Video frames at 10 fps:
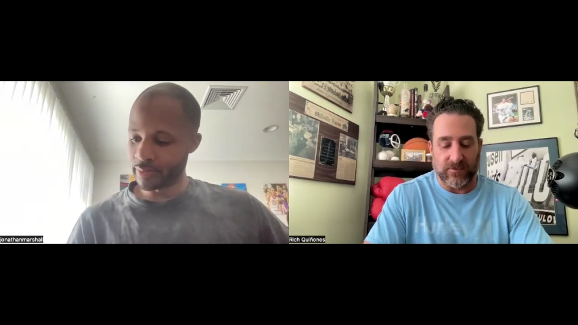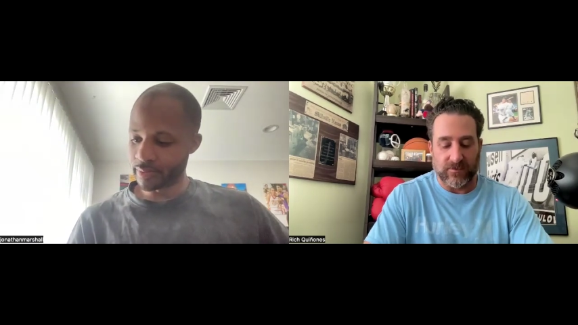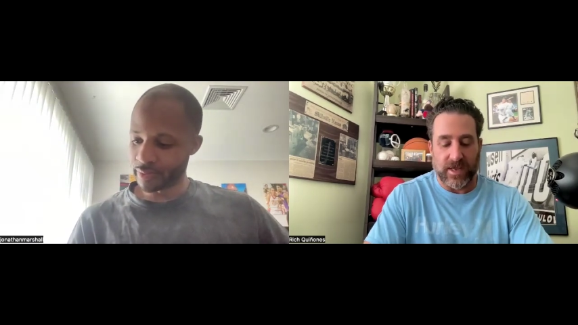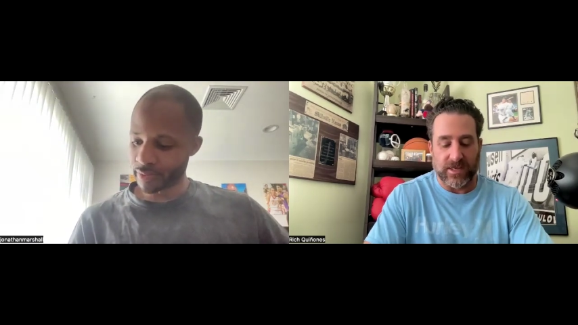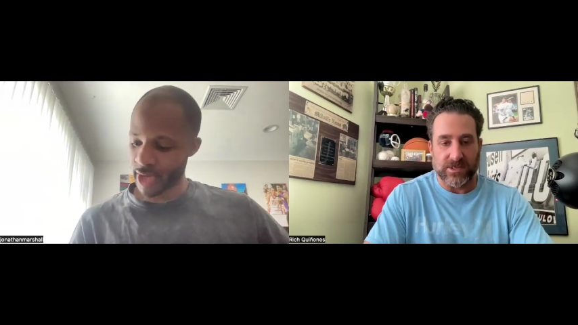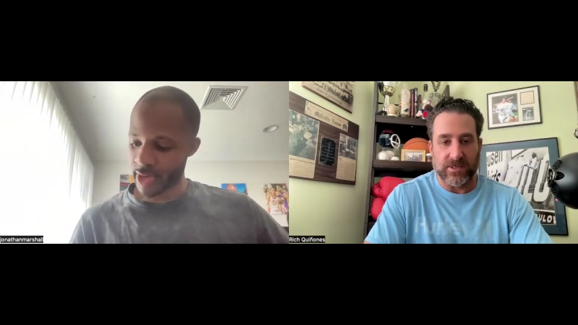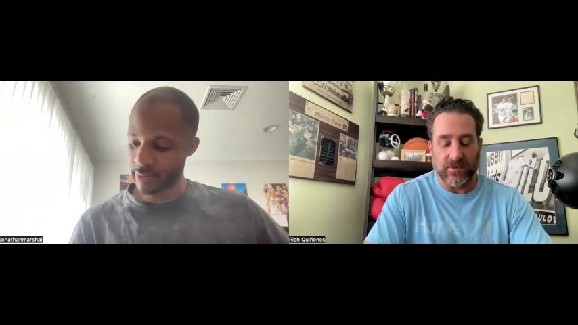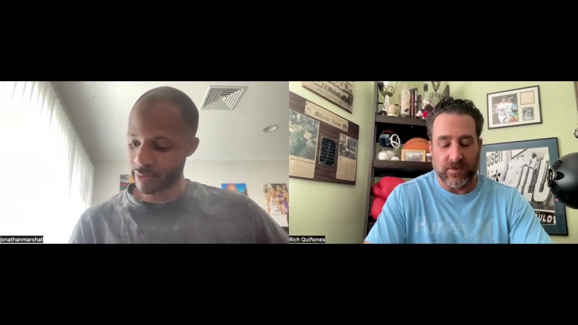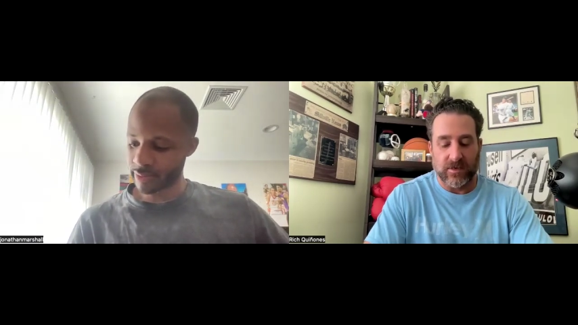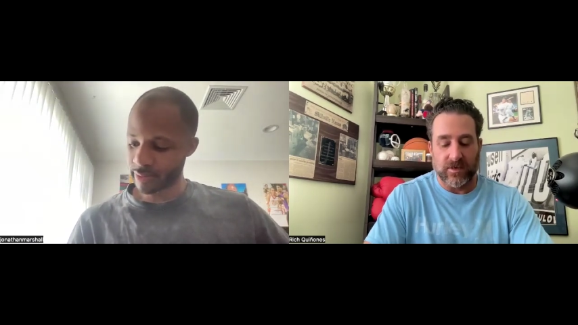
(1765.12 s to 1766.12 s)
Speaker 1: free agent
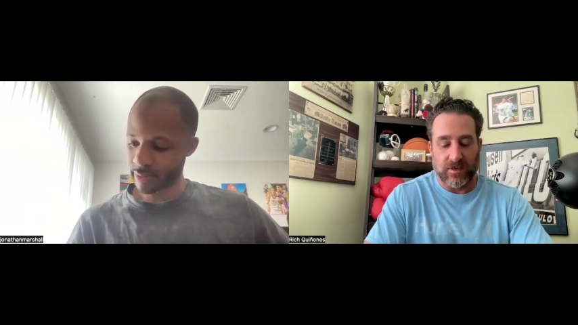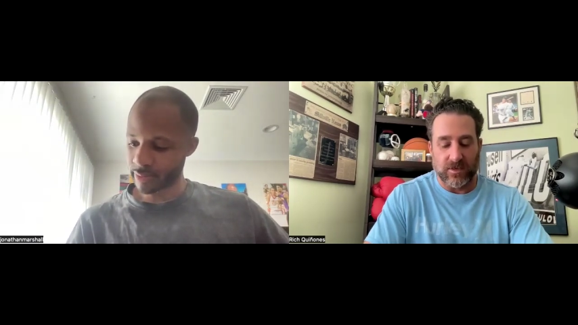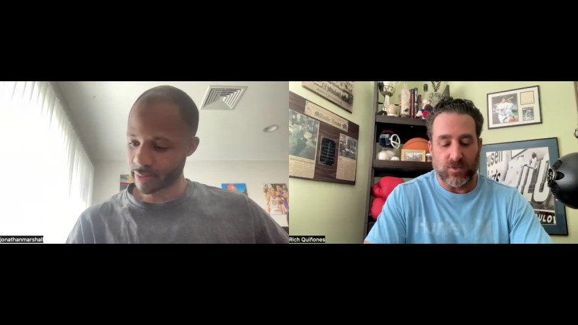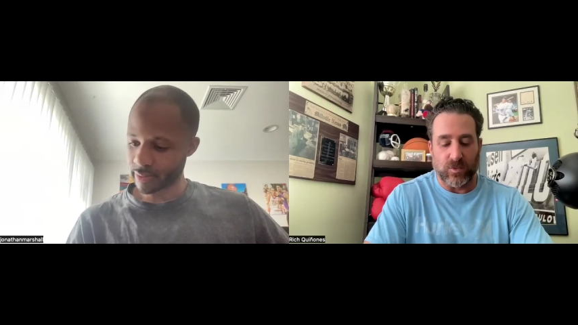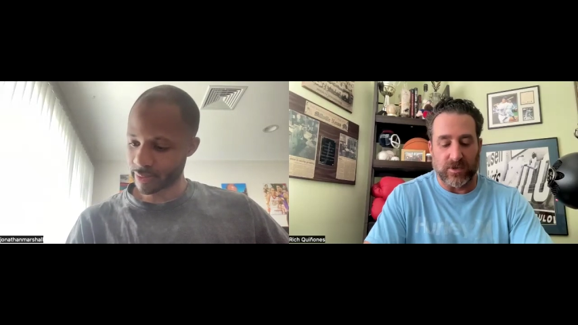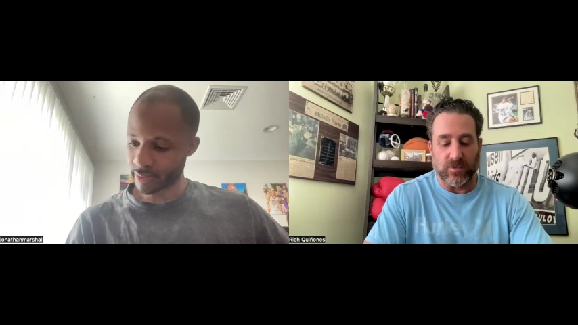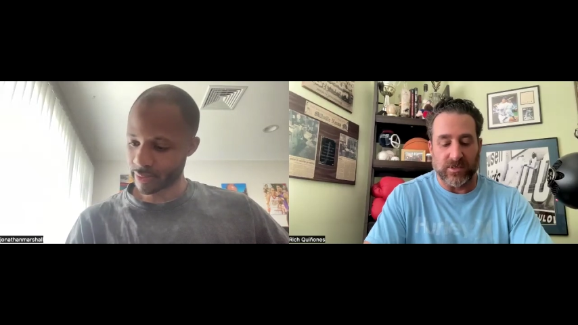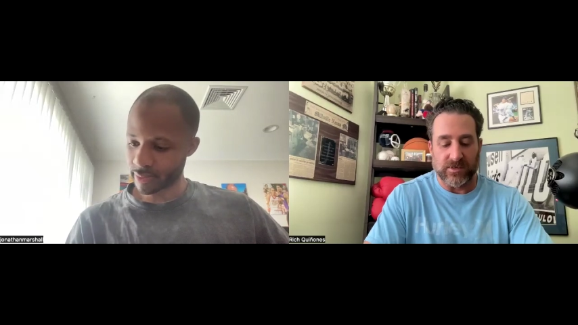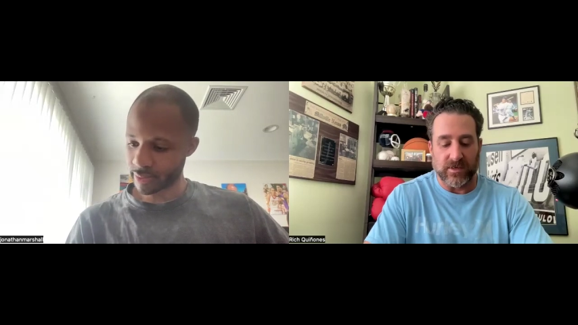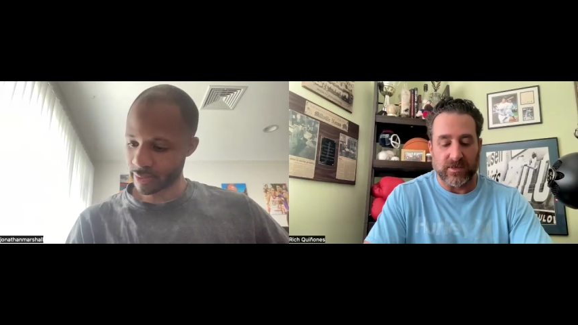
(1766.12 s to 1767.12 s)
in
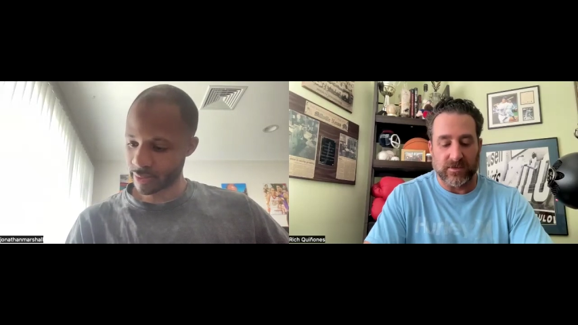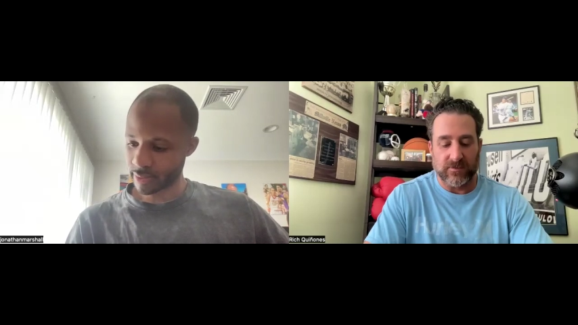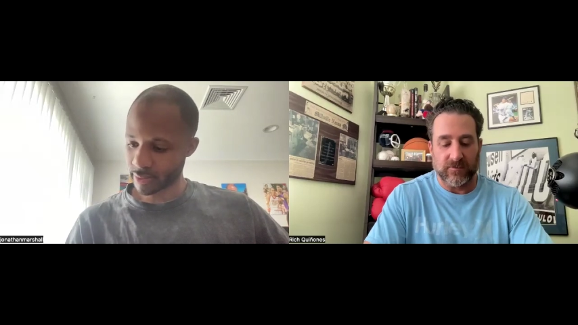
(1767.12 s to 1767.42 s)
2026.